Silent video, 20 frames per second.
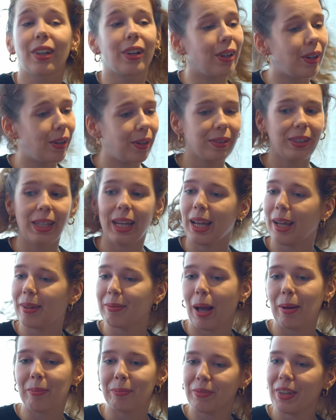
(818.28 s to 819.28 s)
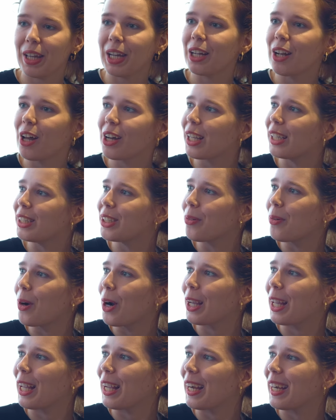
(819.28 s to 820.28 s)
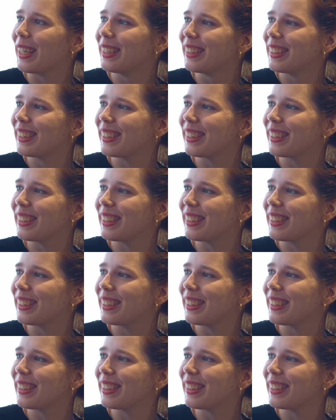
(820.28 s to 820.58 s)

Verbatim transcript: Oh yeah, I'm very lucky to work here.